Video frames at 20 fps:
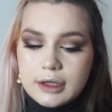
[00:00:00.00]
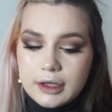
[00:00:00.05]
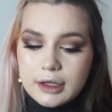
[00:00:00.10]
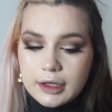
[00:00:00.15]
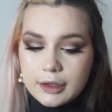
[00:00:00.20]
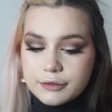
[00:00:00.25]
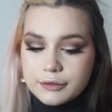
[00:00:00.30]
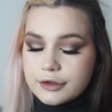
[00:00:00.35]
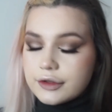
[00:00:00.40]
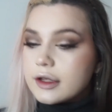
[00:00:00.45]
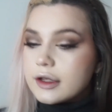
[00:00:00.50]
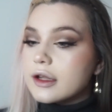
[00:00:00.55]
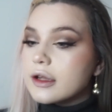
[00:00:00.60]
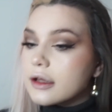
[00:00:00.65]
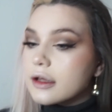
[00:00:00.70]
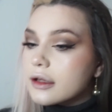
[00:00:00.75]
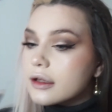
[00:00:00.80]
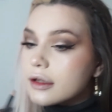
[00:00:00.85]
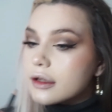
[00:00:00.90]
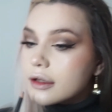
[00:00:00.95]
I'm just going
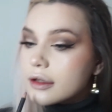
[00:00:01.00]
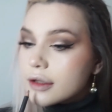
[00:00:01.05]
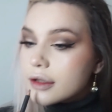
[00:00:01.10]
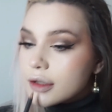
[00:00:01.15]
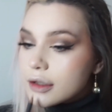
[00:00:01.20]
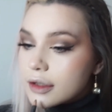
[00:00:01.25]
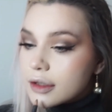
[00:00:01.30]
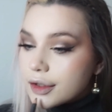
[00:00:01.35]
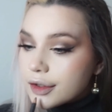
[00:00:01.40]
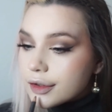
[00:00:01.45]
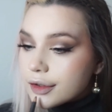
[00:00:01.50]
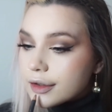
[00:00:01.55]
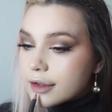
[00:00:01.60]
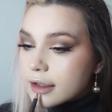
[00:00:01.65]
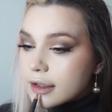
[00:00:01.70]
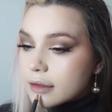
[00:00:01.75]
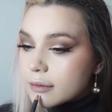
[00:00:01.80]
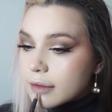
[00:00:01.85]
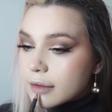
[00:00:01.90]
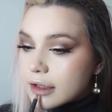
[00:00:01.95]
to
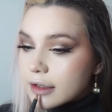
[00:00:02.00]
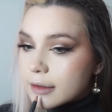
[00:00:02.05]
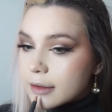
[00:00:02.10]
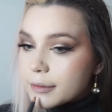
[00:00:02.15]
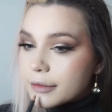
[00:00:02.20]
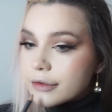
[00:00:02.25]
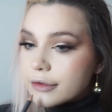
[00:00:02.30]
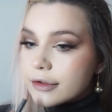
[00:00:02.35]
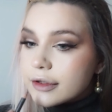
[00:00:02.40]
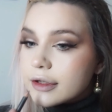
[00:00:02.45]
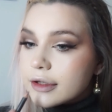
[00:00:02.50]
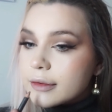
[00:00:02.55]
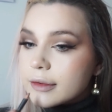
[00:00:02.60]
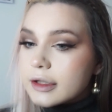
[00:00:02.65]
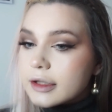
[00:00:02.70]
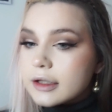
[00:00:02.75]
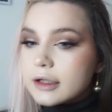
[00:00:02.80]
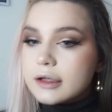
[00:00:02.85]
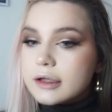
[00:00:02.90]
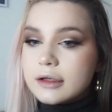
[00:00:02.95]
line my lips really quickly.